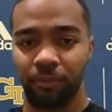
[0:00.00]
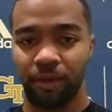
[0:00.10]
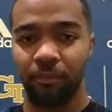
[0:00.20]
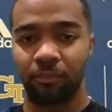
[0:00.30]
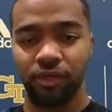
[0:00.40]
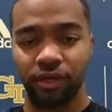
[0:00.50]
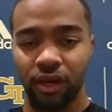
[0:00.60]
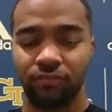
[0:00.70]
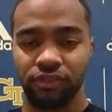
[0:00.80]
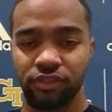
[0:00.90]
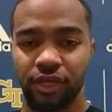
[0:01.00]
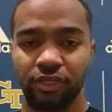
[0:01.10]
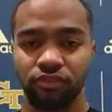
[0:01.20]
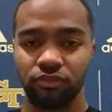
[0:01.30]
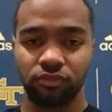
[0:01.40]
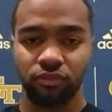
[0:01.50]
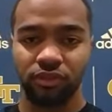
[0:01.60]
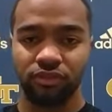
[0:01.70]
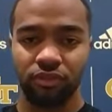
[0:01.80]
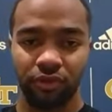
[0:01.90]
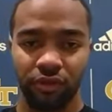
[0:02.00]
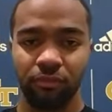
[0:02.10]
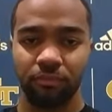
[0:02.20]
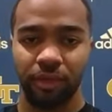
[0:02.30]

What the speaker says: our pre-conference schedule is going to help,